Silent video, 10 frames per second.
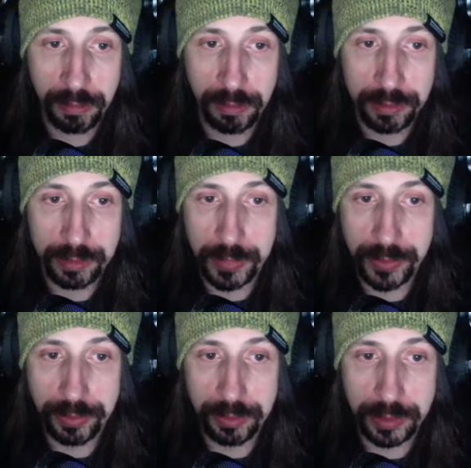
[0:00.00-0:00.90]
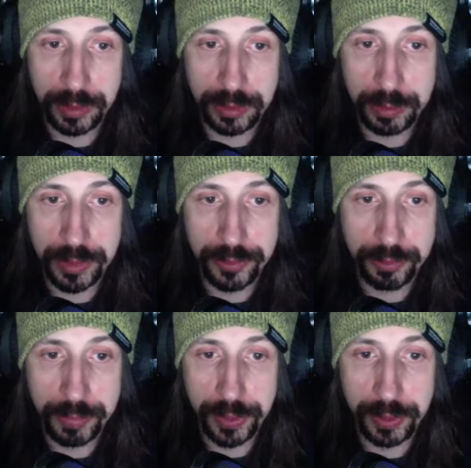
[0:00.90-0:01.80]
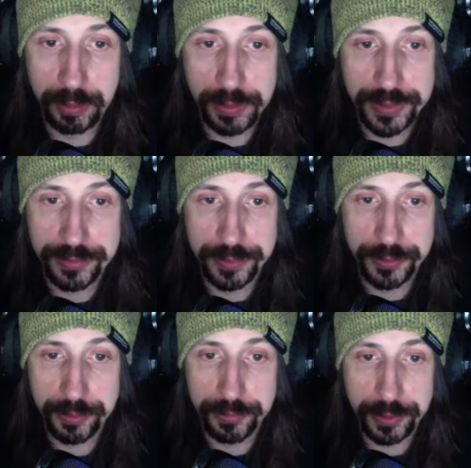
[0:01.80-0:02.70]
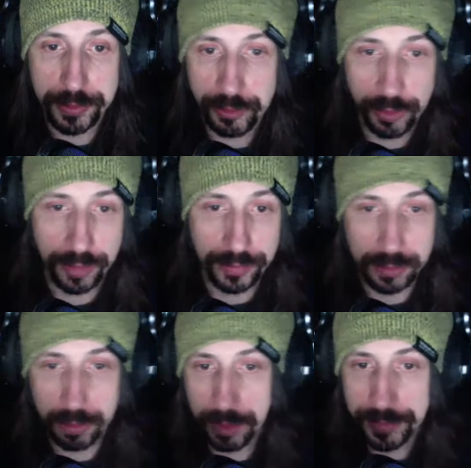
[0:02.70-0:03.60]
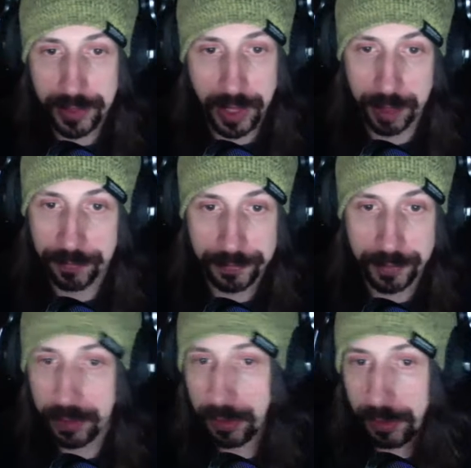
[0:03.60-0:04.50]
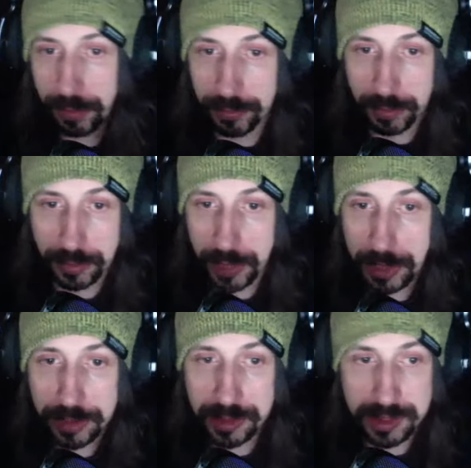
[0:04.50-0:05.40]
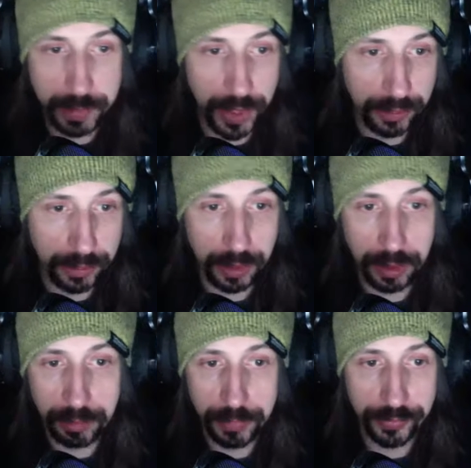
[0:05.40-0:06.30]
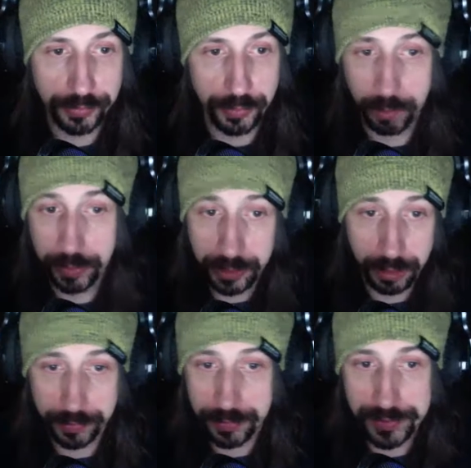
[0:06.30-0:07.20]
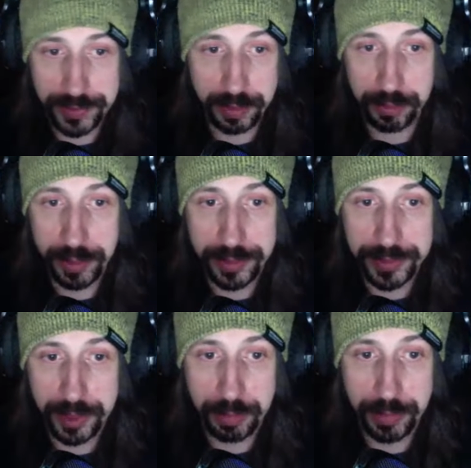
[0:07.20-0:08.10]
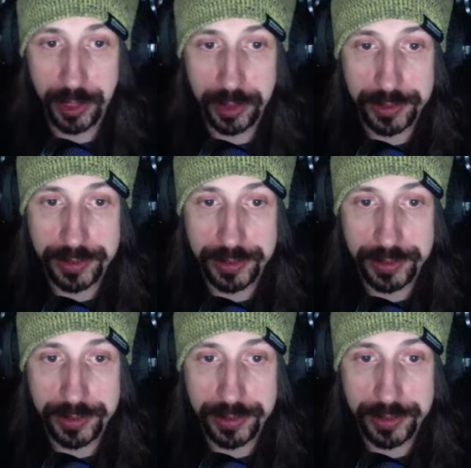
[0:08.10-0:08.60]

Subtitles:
The month-long incubation period was sufficient for it to travel across half the galactic spiral arm before we caught the stowaways in our bodies.